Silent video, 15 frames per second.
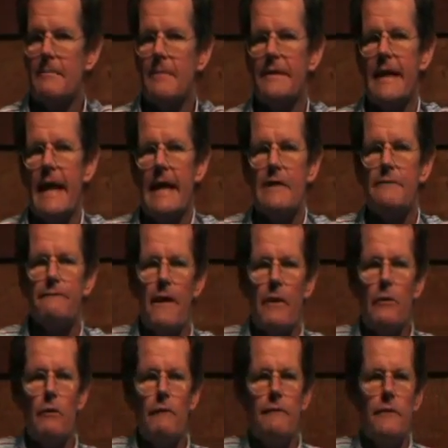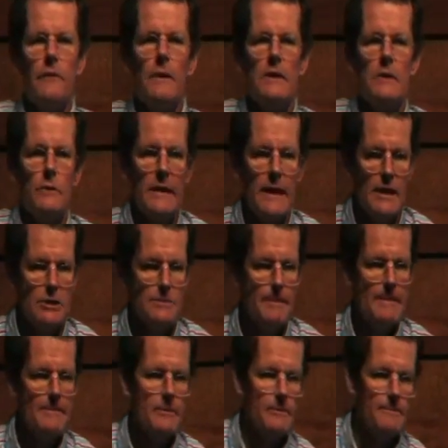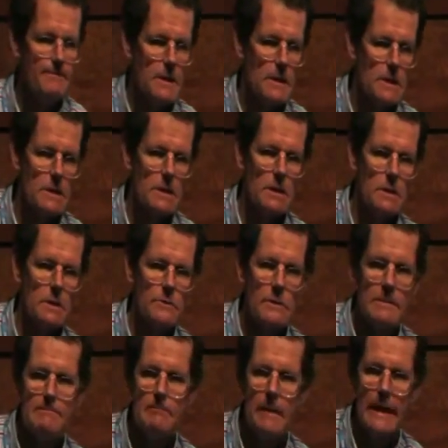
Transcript: but that is very often the way to engage people. Start with